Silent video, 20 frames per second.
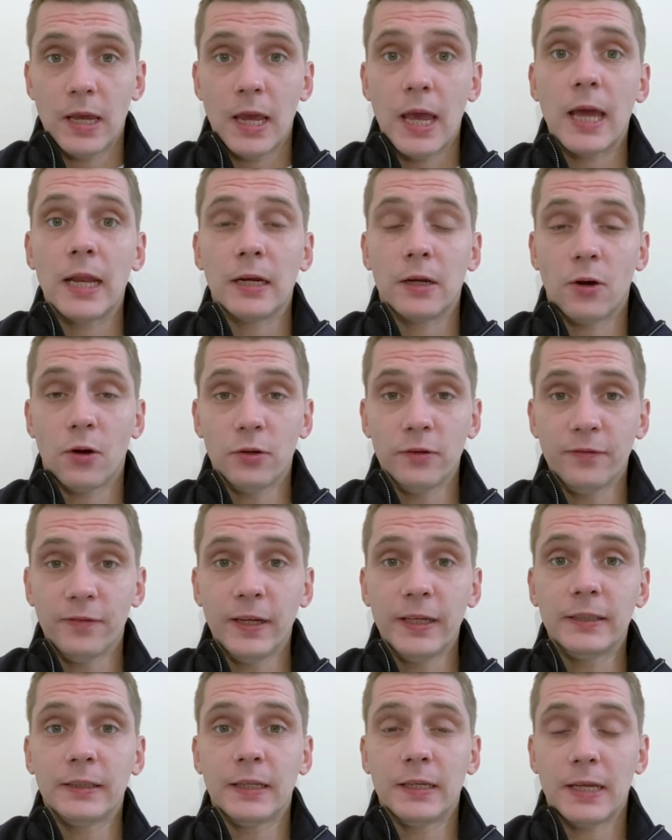and
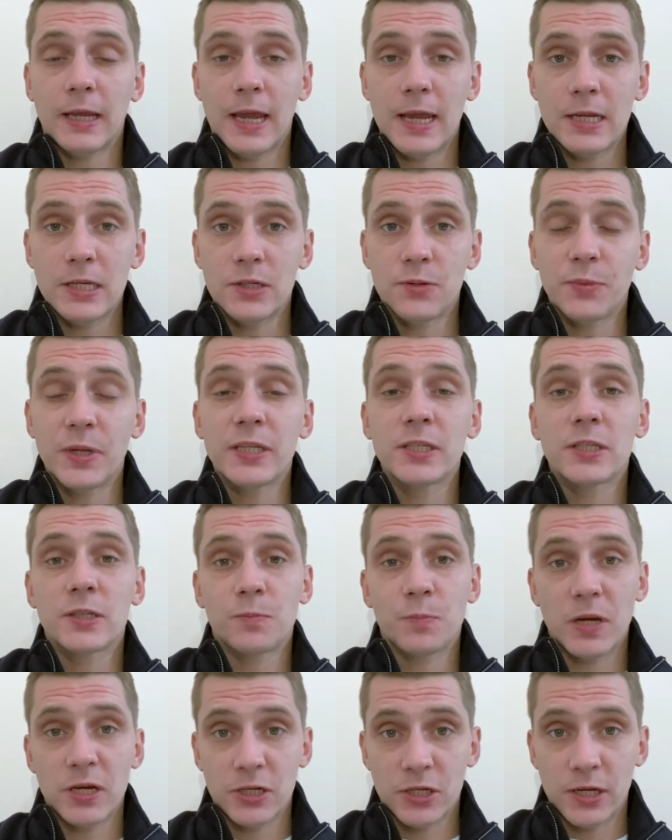conflict engagement
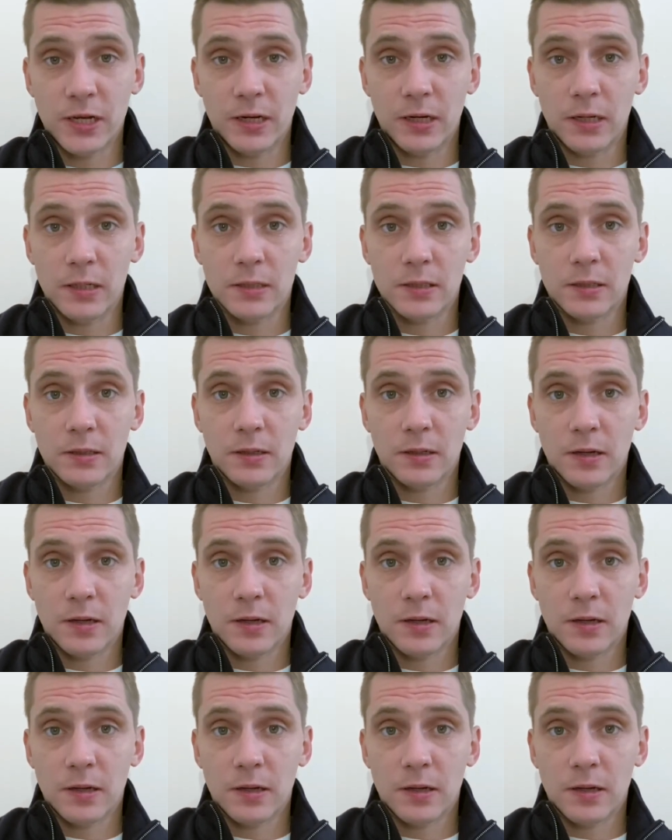specialist.